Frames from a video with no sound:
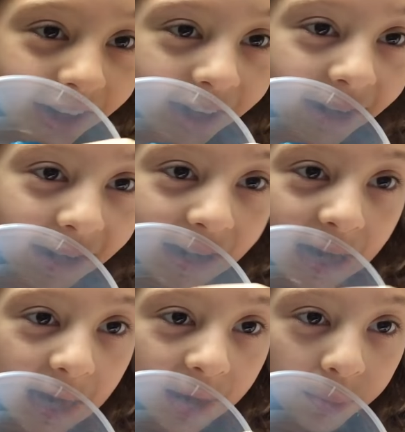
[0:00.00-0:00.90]
hair,
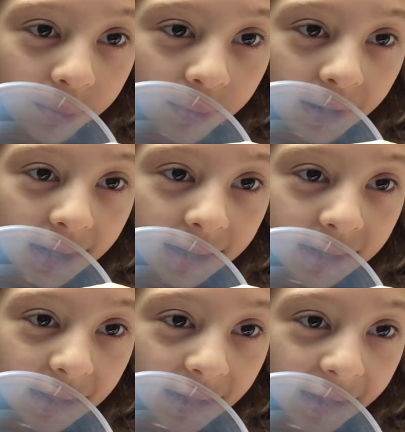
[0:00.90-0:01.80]
but
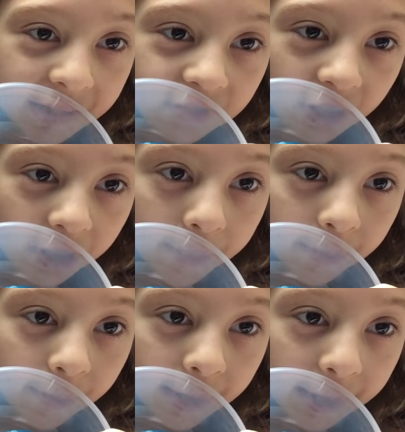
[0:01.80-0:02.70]
it's very
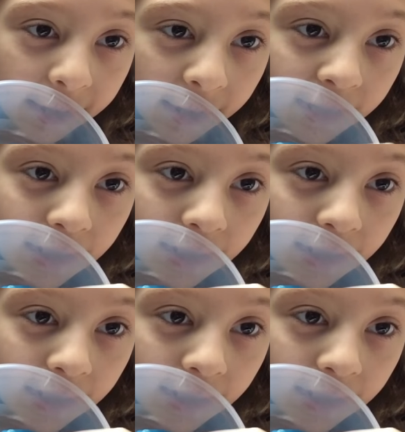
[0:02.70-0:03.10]
pretty.